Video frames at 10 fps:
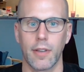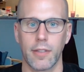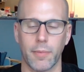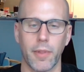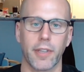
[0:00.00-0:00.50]

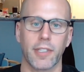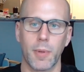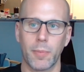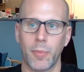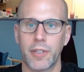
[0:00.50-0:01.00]
some of the things that
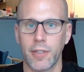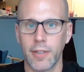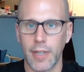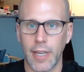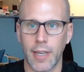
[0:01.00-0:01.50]
people
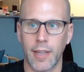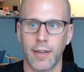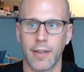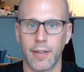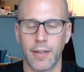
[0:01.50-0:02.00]
mentioned
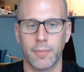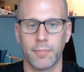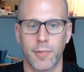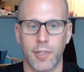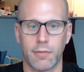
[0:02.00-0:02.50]
and
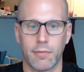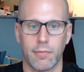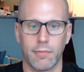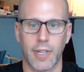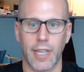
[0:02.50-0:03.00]
just,
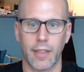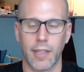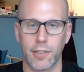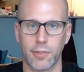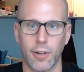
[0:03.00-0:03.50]
again,
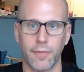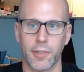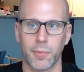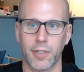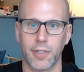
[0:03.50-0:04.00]
like just offer
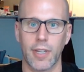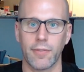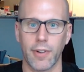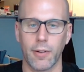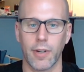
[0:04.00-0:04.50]
as much
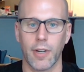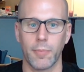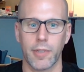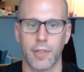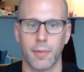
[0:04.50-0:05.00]
info and
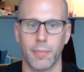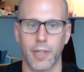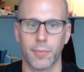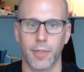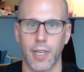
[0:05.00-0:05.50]
help as I
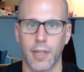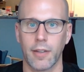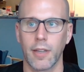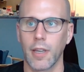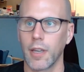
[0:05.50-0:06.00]
possibly
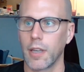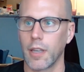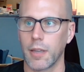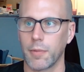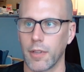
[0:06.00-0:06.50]
can
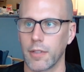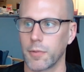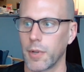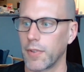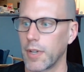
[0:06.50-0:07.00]
in one of these
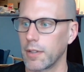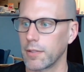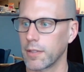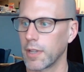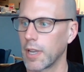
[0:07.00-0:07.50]
quick
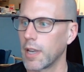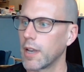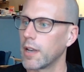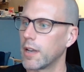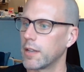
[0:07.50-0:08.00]
videos.
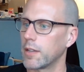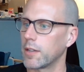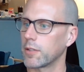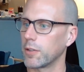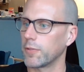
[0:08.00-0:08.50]

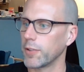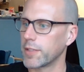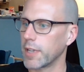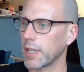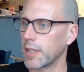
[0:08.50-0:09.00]
So
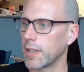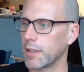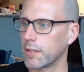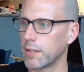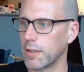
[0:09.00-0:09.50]
first thing
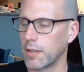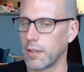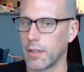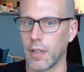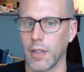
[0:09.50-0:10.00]
is
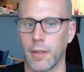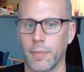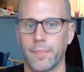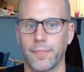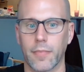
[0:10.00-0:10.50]

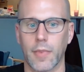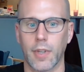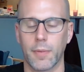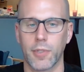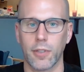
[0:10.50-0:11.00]
I'm
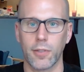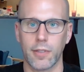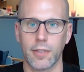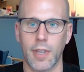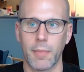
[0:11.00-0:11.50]
still
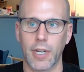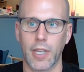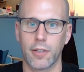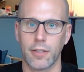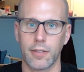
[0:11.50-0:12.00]
using the same
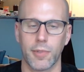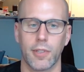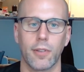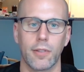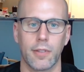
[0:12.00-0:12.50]
medications. I'm
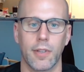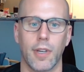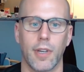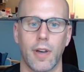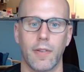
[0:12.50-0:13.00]
still using
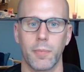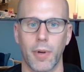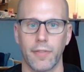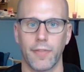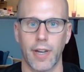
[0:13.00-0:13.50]

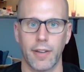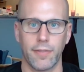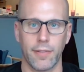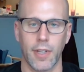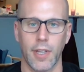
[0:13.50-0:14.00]
OmniPod
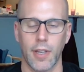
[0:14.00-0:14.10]
5,